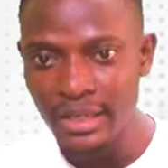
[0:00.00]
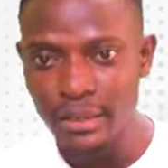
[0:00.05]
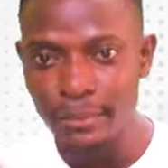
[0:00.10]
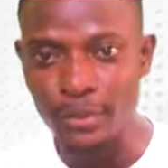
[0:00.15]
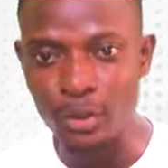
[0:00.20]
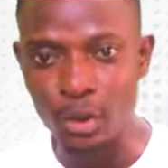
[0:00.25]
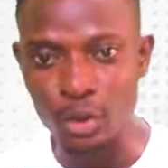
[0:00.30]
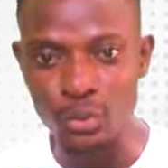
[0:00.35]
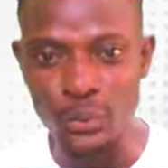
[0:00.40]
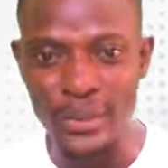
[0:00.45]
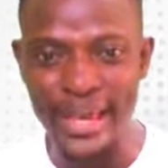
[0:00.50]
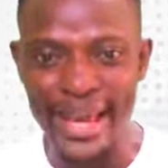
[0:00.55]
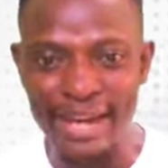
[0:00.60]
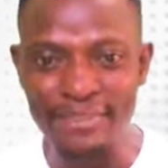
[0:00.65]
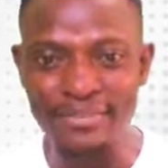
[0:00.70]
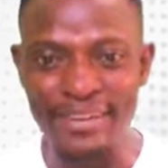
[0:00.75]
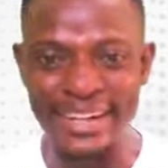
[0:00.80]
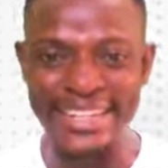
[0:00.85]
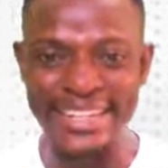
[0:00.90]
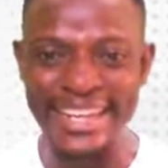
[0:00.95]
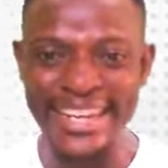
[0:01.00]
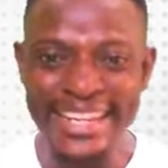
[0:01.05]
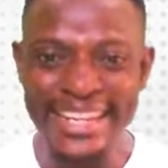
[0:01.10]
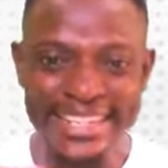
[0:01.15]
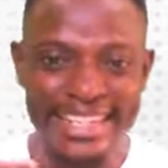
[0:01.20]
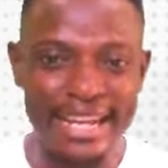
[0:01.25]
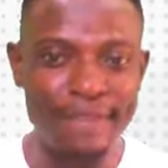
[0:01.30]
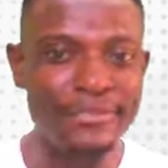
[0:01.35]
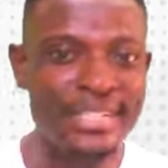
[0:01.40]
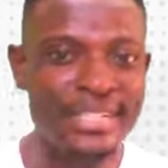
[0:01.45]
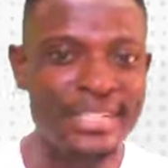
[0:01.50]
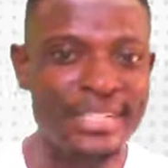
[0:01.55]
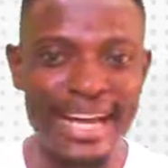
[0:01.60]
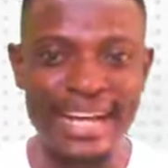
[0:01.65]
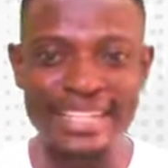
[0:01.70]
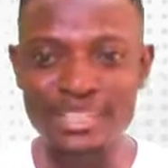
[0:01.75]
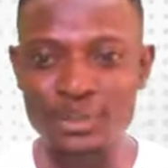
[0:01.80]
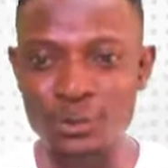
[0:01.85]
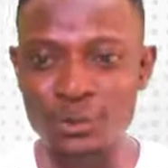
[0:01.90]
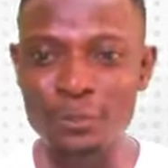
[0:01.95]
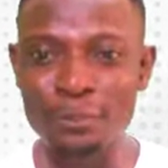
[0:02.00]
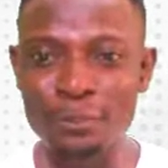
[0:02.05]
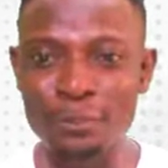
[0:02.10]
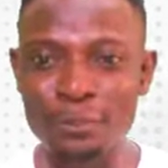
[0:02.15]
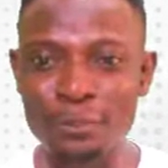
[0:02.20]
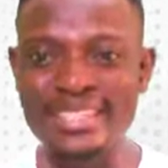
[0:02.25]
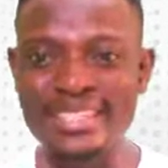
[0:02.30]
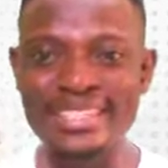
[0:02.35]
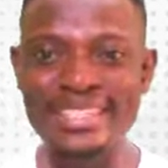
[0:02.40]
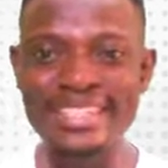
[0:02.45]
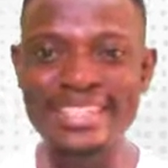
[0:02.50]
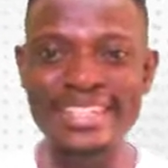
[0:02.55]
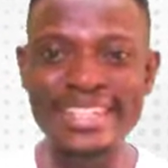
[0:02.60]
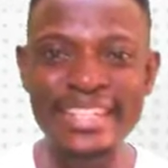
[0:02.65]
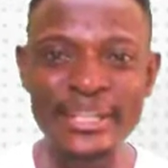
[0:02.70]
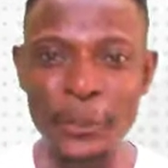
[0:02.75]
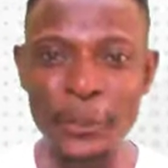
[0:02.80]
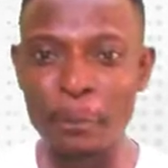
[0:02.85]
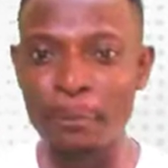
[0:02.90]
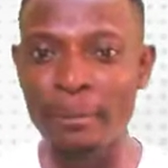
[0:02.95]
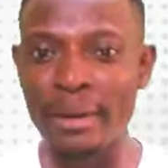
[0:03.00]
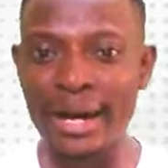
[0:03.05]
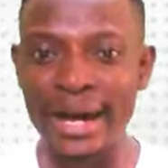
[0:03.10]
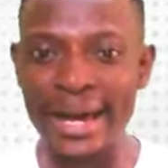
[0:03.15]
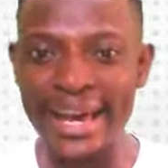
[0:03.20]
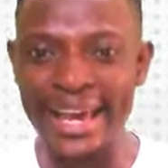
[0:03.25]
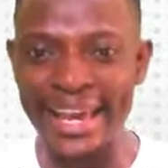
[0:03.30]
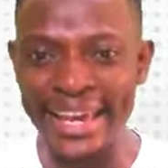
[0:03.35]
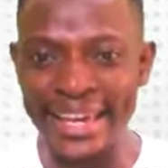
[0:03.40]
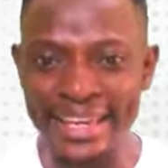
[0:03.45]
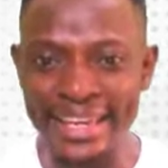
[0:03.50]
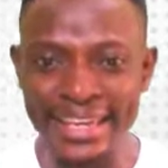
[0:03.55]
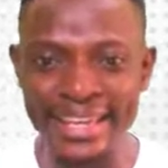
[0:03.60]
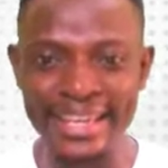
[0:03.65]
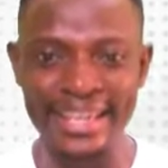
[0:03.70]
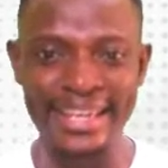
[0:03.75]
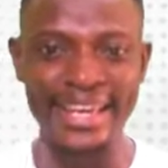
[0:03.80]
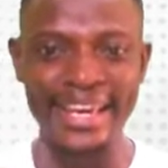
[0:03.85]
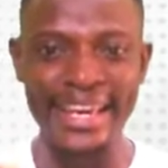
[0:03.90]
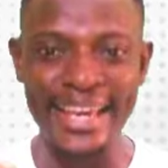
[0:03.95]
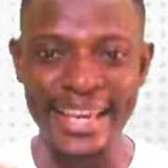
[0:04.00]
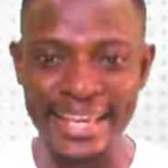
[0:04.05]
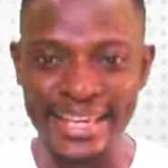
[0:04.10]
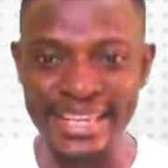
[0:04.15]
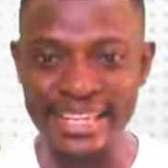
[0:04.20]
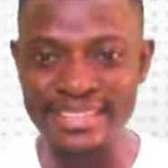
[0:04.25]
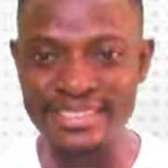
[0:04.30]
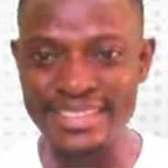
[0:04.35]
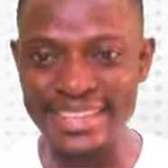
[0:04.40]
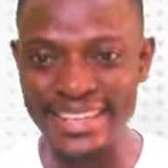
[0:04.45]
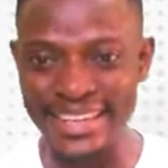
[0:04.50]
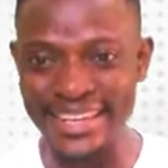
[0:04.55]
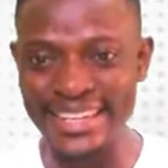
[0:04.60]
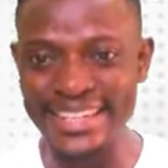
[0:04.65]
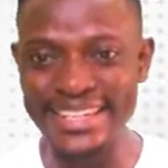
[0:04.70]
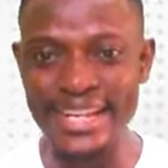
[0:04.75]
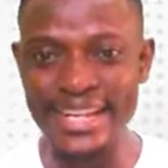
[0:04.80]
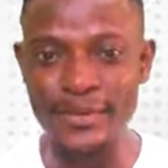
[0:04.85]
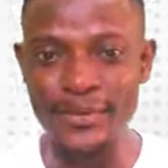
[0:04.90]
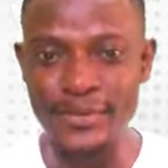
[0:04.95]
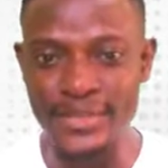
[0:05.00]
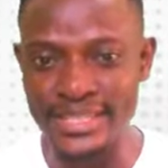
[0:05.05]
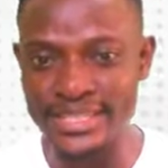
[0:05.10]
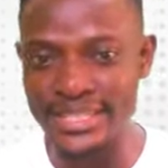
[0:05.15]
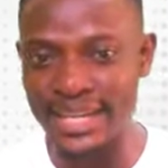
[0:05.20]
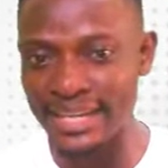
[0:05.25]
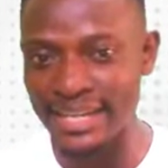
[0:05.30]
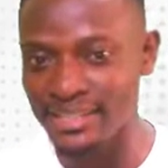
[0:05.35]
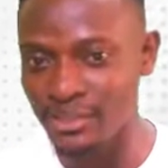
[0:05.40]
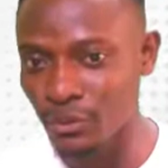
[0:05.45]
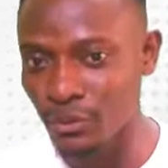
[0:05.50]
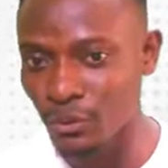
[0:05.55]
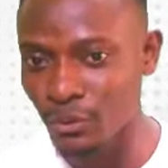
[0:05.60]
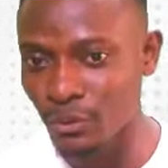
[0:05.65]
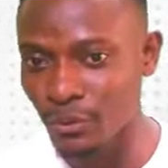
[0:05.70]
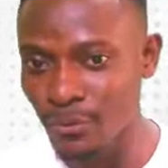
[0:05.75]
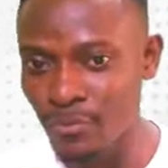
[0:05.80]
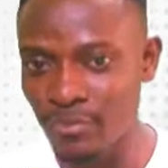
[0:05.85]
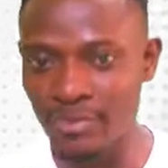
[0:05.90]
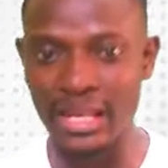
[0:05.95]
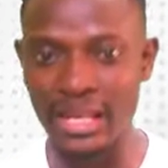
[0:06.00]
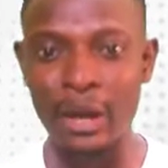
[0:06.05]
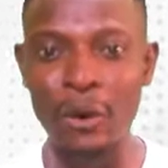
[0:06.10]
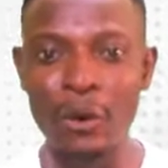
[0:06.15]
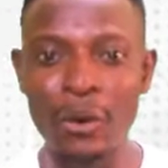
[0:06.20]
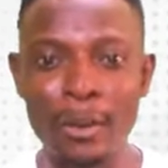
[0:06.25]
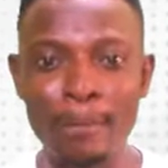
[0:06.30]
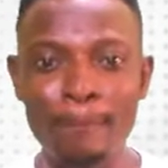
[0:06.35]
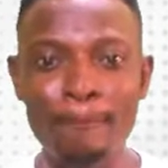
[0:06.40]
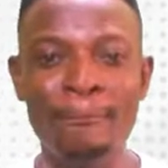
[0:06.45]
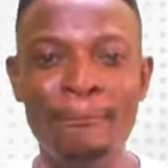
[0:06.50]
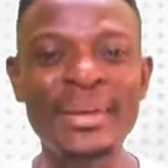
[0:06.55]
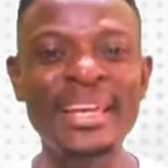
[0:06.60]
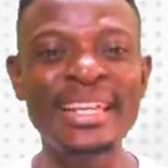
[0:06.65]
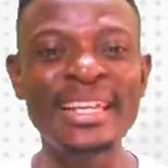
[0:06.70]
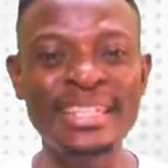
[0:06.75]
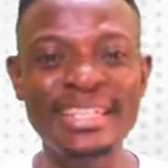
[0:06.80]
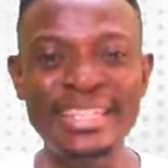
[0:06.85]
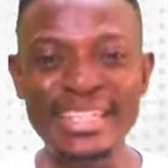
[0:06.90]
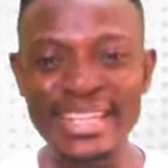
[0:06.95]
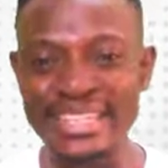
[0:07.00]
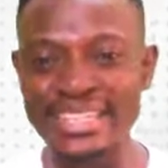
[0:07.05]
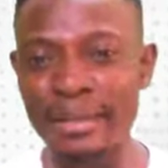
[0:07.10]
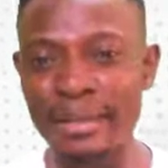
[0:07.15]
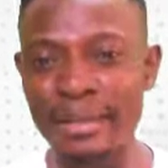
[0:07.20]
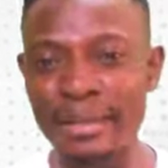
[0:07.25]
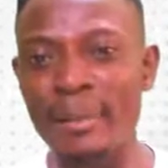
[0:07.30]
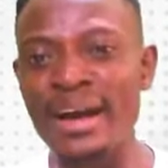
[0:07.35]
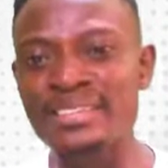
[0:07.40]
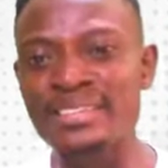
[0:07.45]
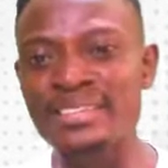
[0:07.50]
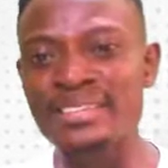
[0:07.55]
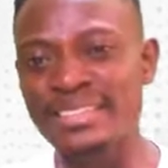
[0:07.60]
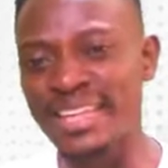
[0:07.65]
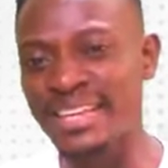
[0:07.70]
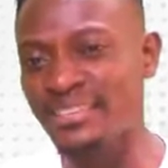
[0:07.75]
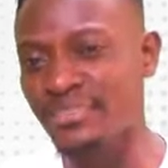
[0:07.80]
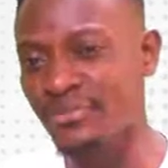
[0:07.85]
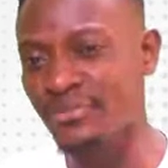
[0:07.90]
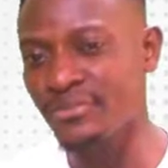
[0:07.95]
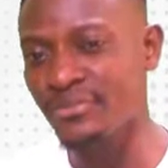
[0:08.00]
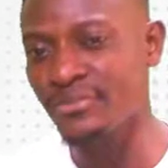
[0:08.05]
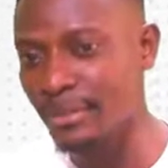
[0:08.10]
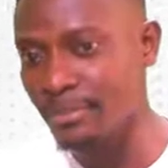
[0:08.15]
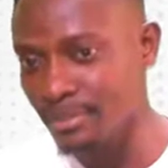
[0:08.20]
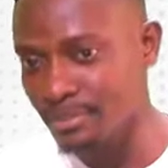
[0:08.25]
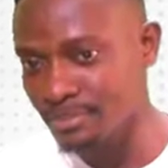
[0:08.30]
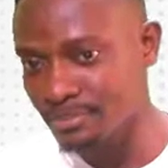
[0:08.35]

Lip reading: Because we have an indefinite article preceding number. A is the indefinite article. Now, been is a past tense verb.